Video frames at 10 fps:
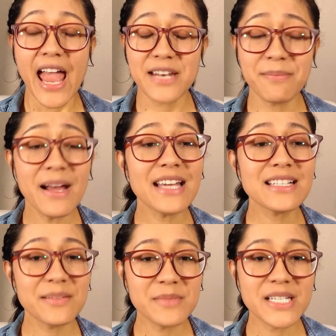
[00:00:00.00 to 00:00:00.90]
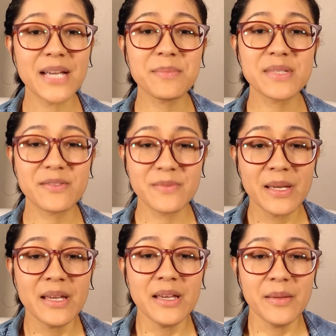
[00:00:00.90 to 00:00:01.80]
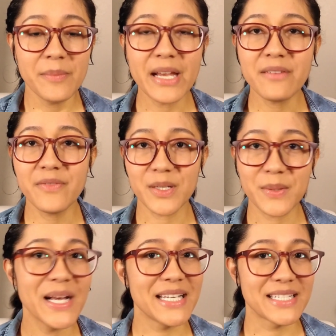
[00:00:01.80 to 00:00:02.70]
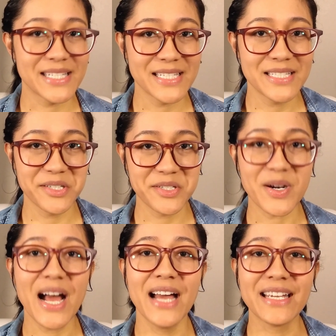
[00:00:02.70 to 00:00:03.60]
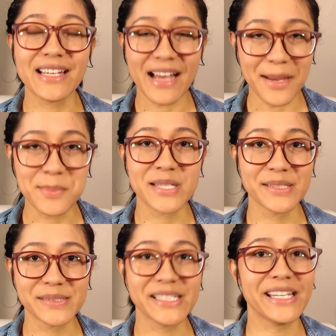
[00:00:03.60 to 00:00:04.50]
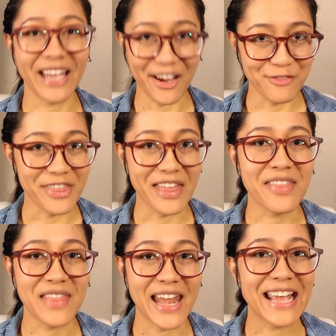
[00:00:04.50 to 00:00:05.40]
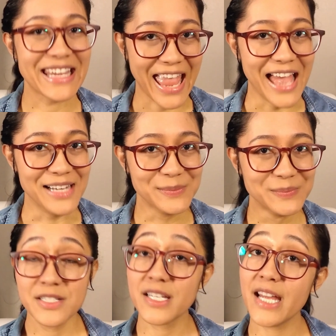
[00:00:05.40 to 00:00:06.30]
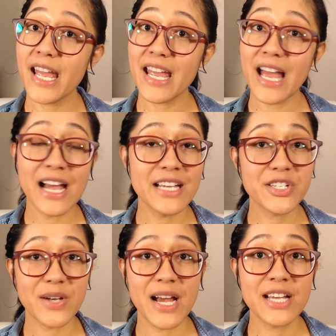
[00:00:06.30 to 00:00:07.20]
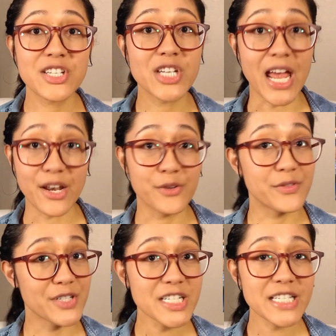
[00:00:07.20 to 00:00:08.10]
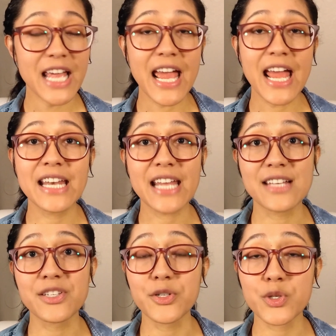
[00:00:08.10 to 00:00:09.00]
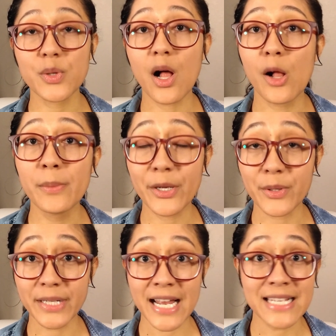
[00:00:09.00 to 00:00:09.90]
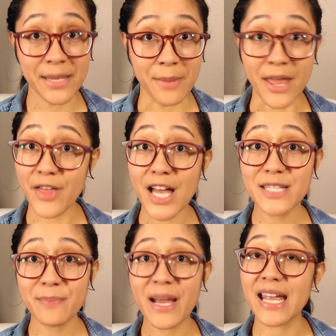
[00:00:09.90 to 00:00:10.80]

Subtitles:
and my sometimes painful quest to try absolutely everything that I can. Today I tried SHADOWVERSE, and as usual I'll be organizing my thoughts by